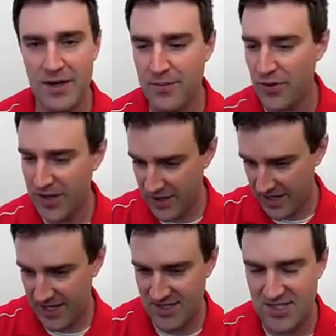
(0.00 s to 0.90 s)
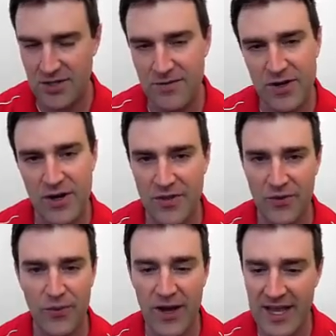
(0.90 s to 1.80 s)
a prokaryotic cell over here on the
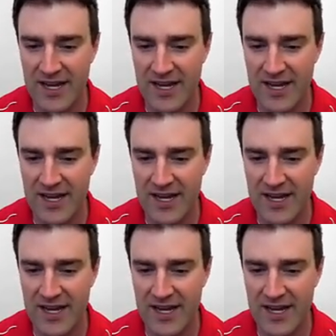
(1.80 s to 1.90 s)
right,